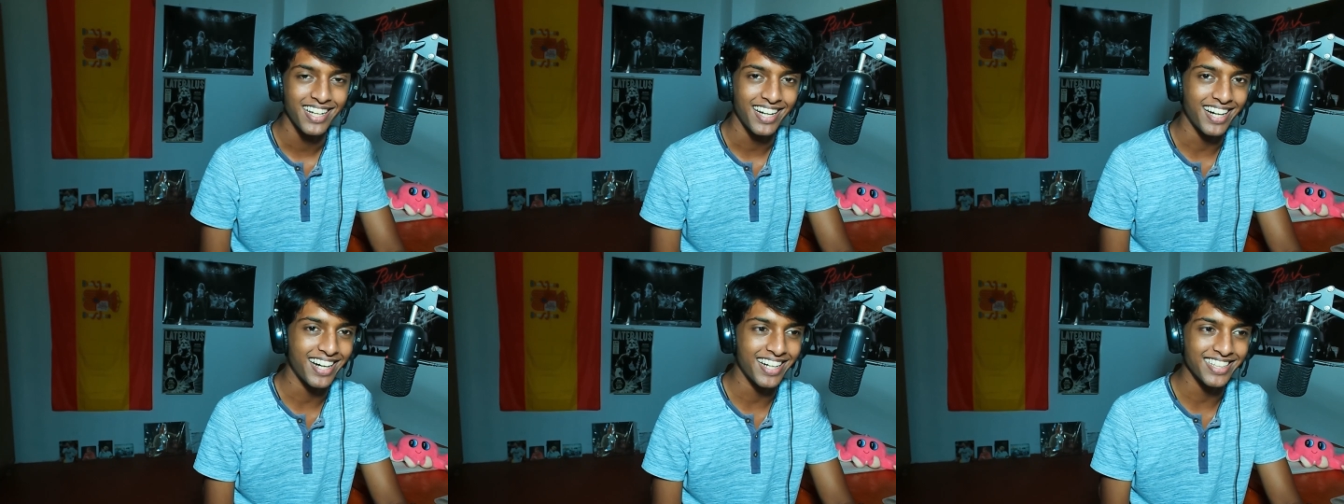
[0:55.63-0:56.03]

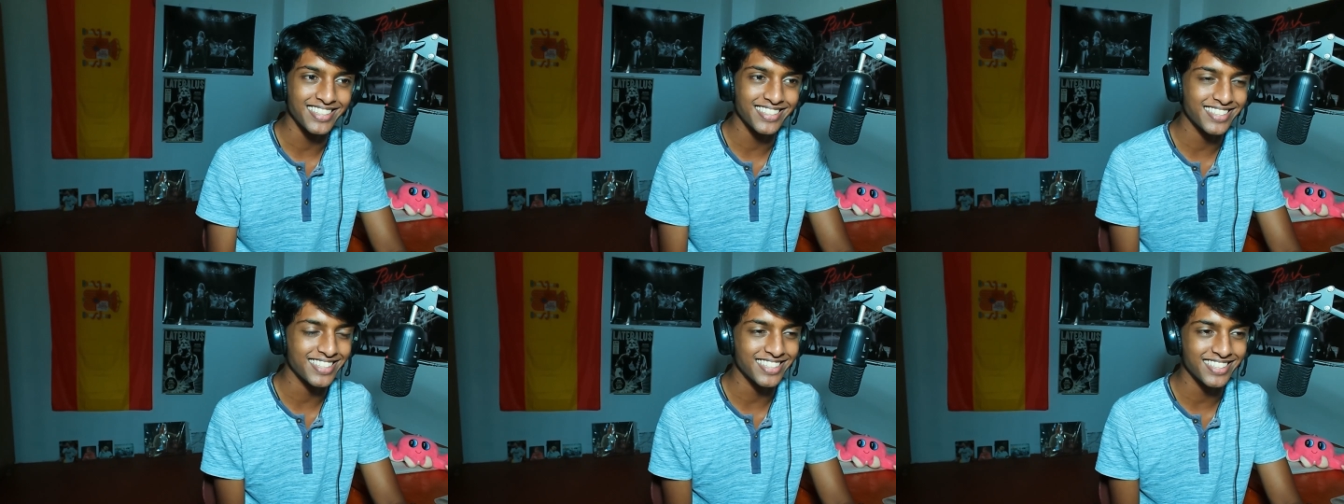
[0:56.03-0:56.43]
uh,
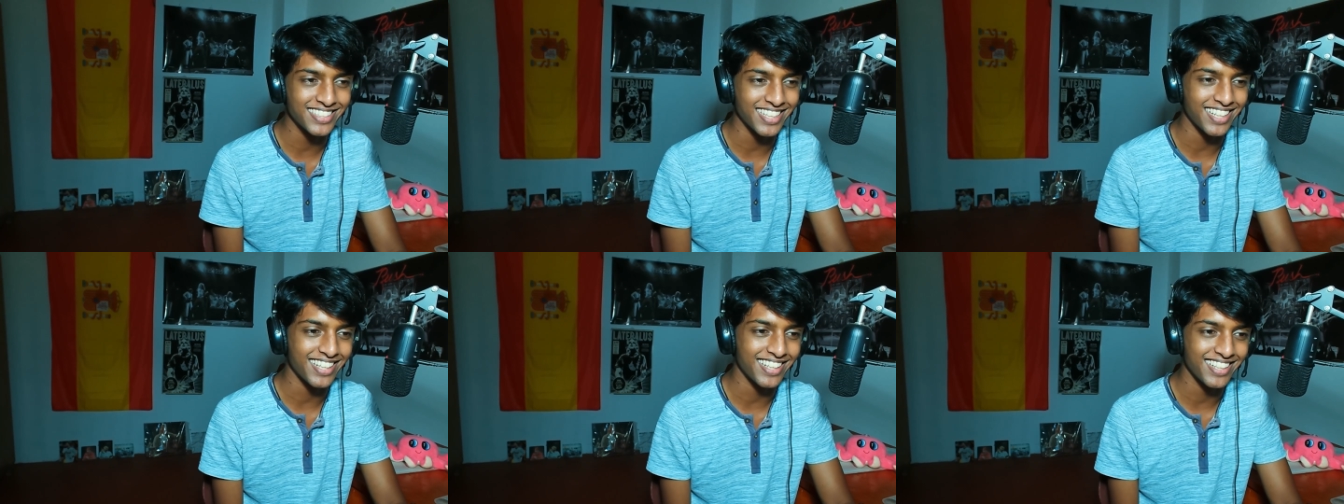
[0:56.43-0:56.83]
it's
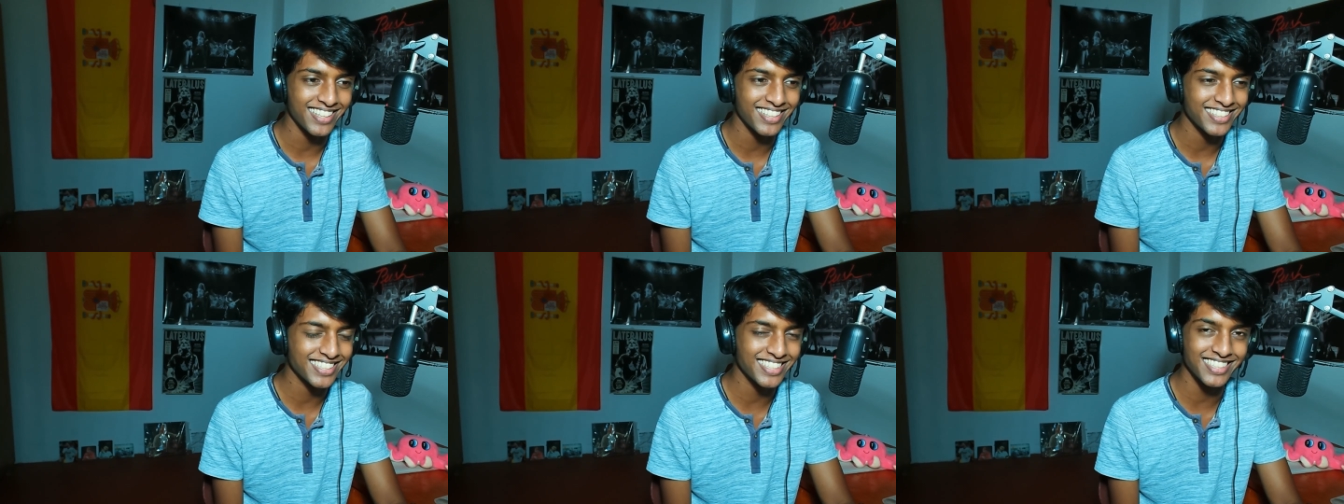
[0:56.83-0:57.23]
just uh,
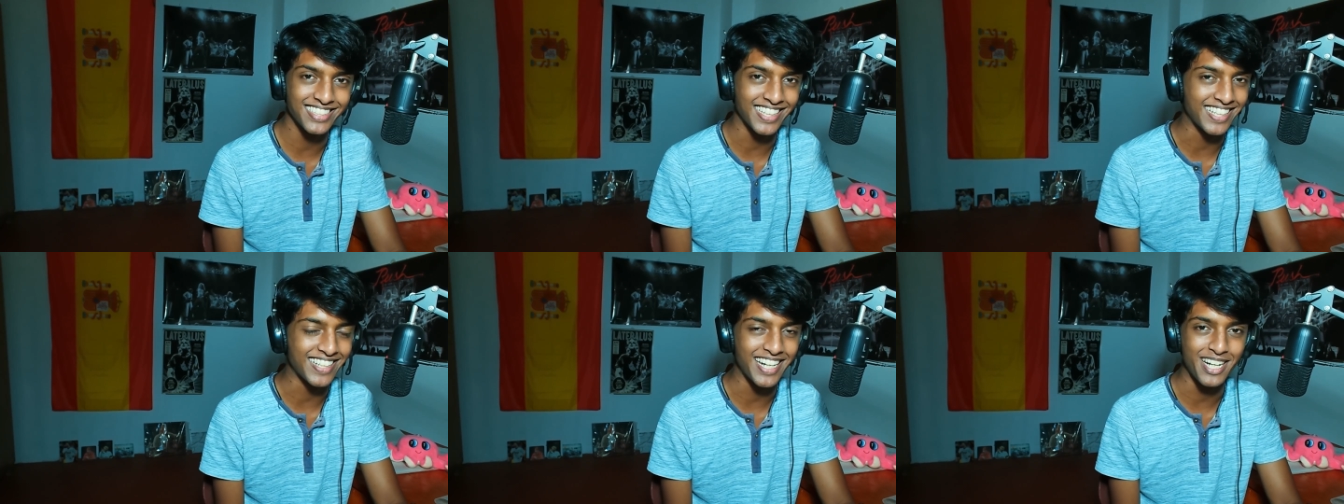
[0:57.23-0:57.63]
it's just
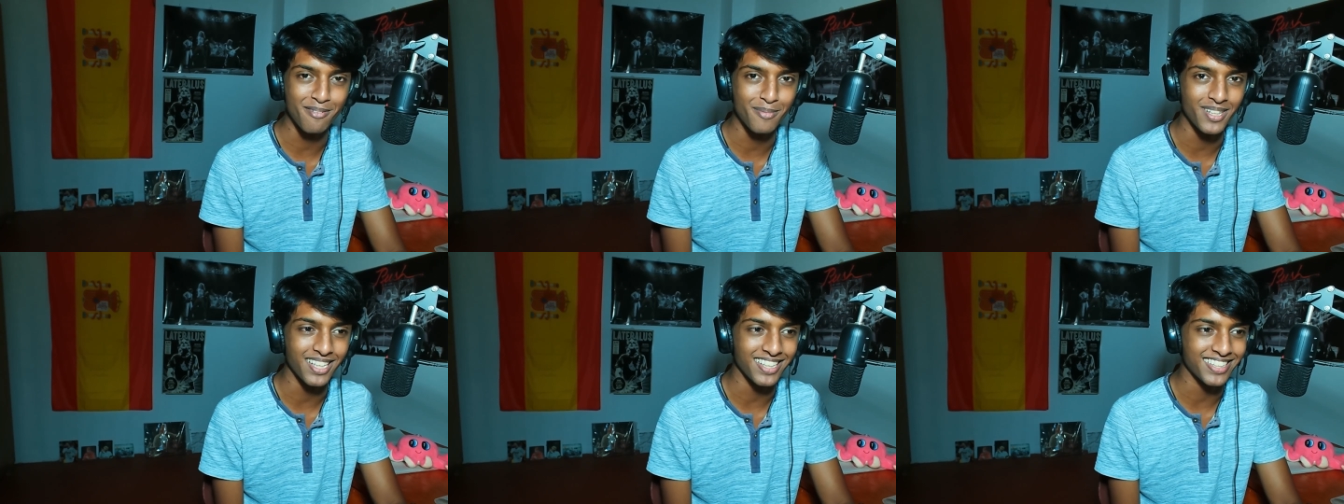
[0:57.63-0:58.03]

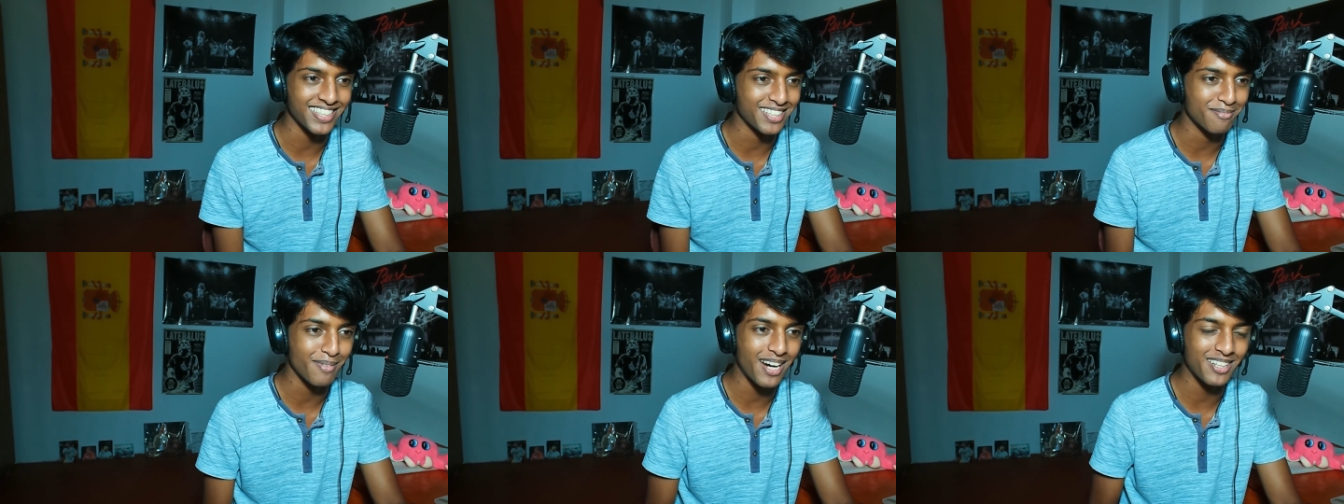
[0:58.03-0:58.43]
incredible
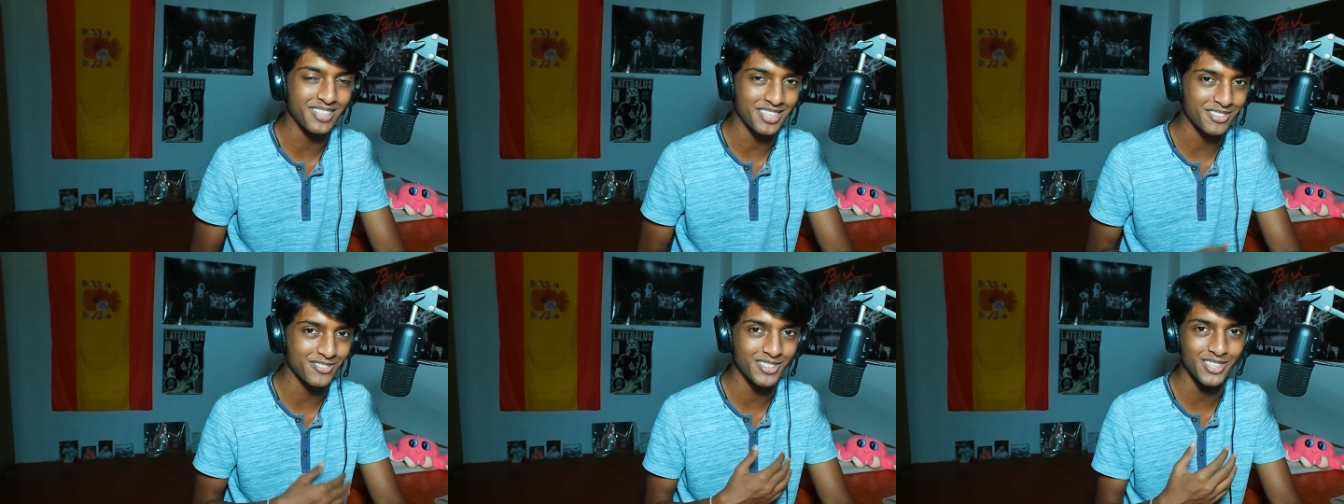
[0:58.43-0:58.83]
the
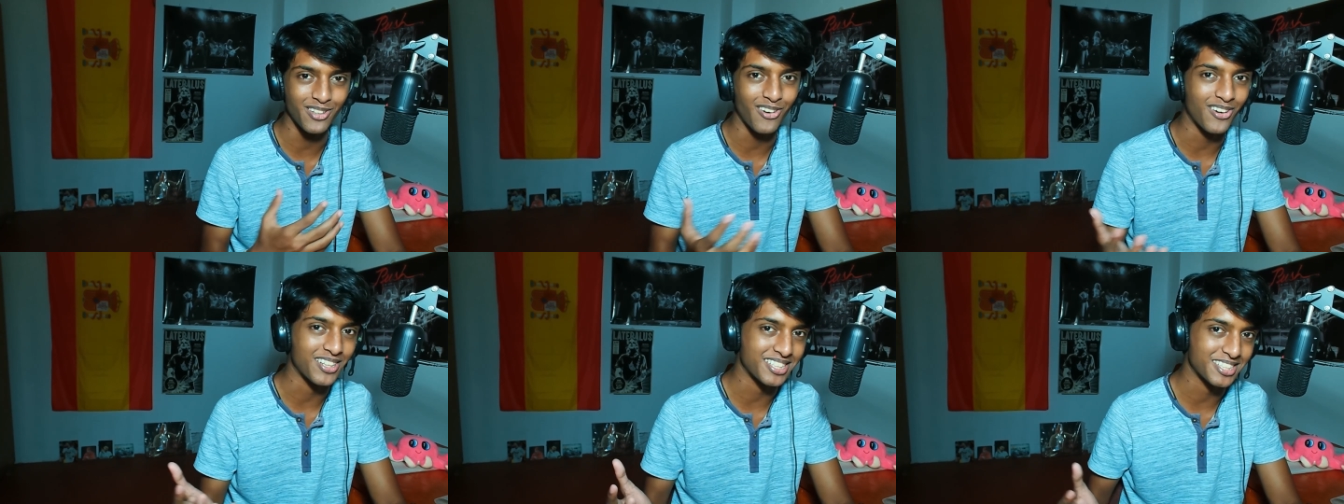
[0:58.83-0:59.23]
amount of
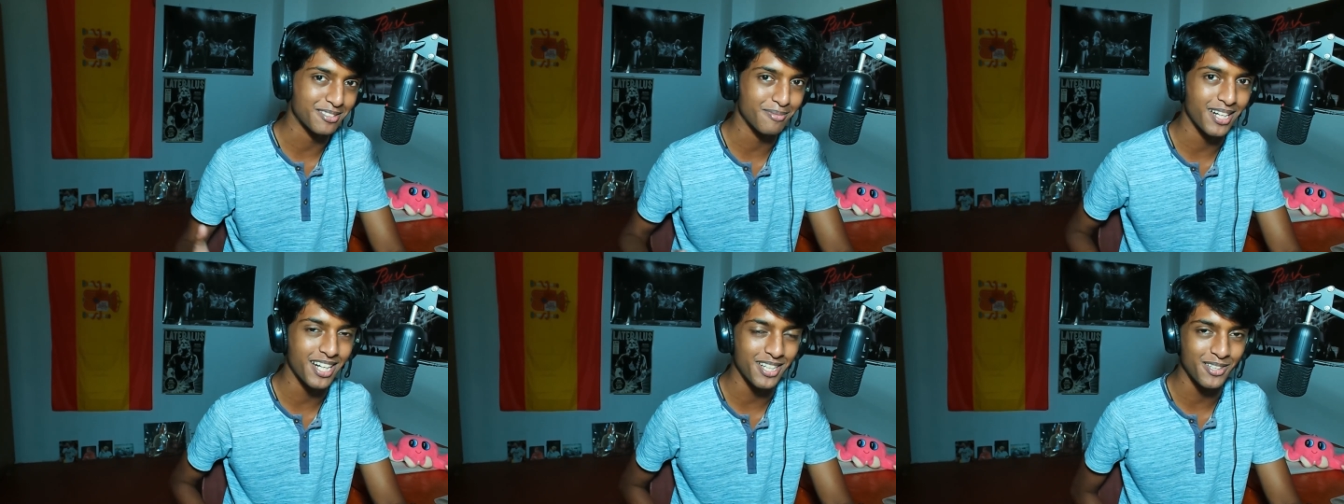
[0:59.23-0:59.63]
songs,
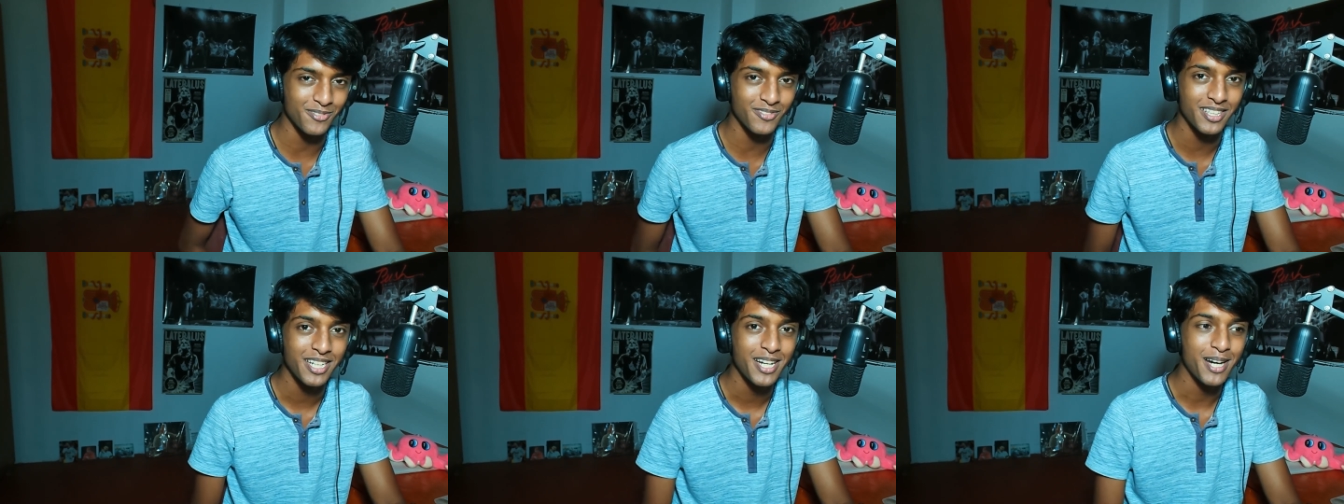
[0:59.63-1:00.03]
amount
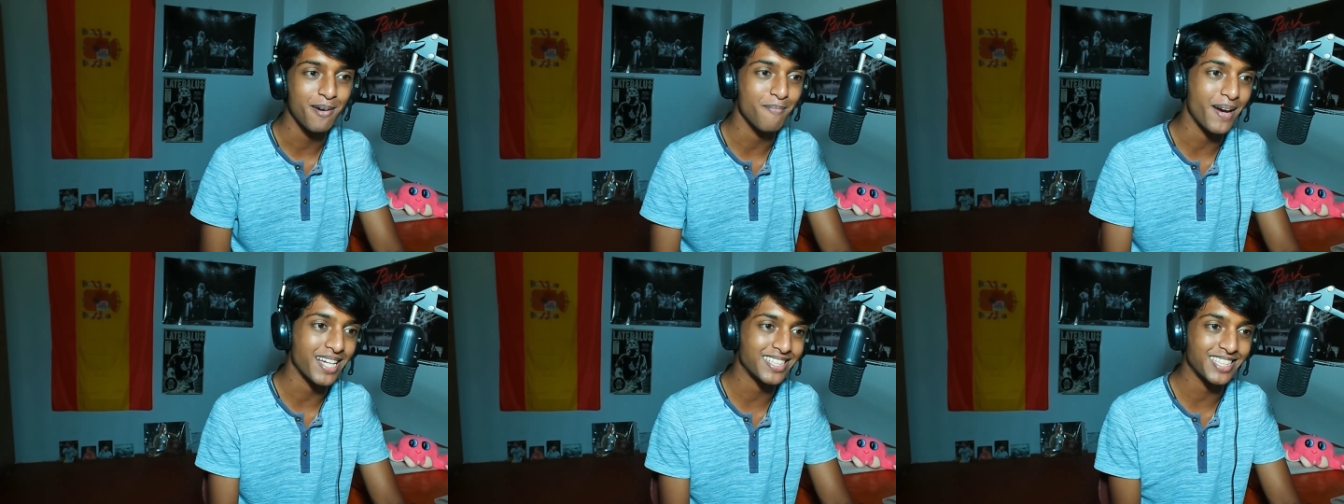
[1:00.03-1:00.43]
of
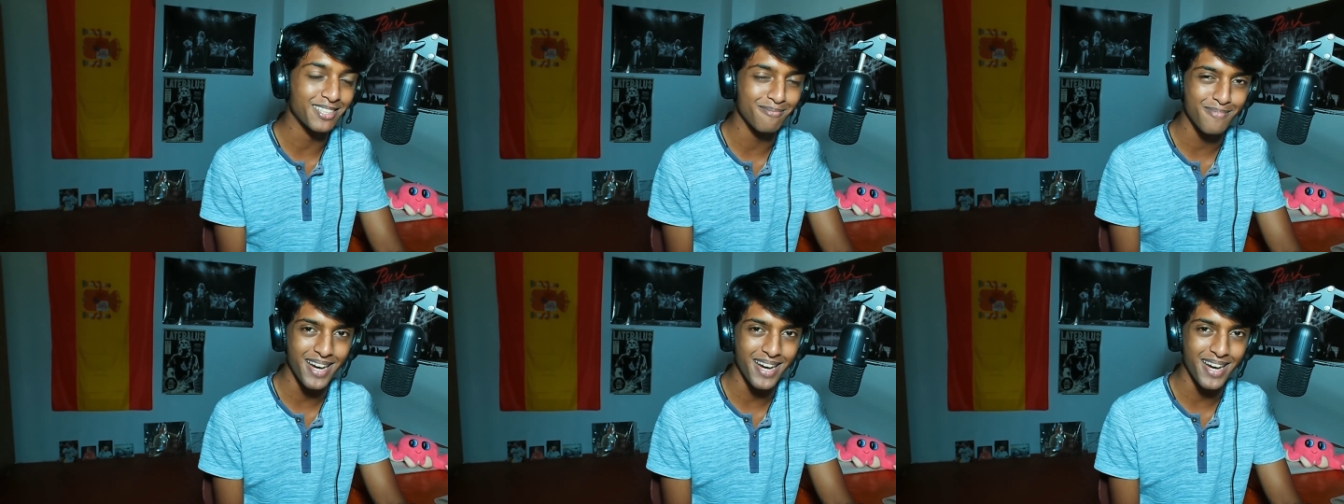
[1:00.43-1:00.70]
amazing